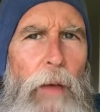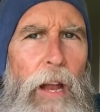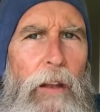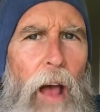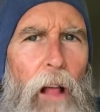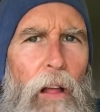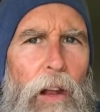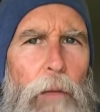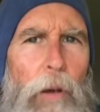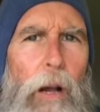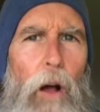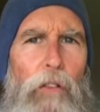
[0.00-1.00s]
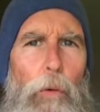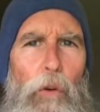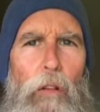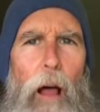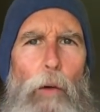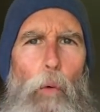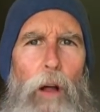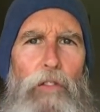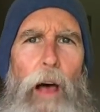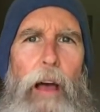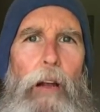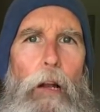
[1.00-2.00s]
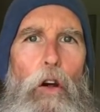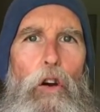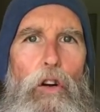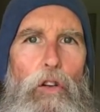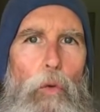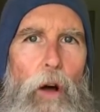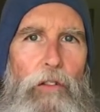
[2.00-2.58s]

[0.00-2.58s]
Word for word: mentality because it was like once I had learned,